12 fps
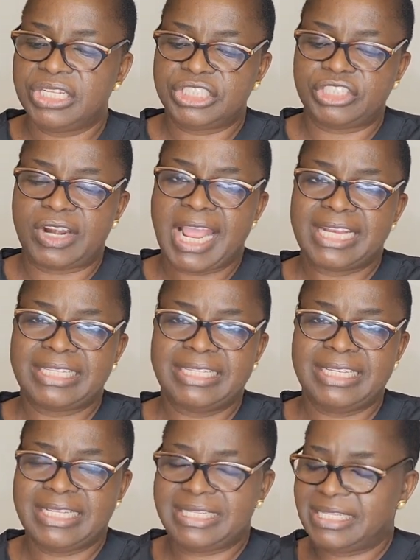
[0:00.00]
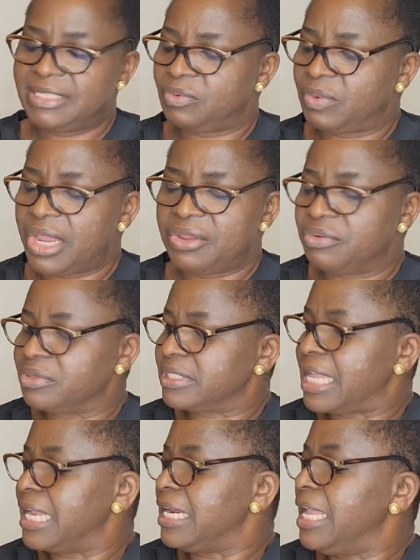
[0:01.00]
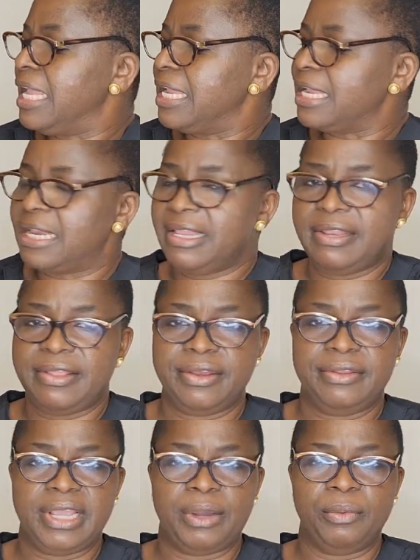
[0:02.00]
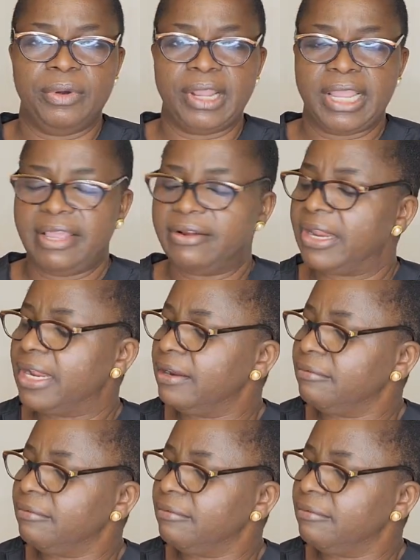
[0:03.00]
Trash. This is when you start cleaning your work area.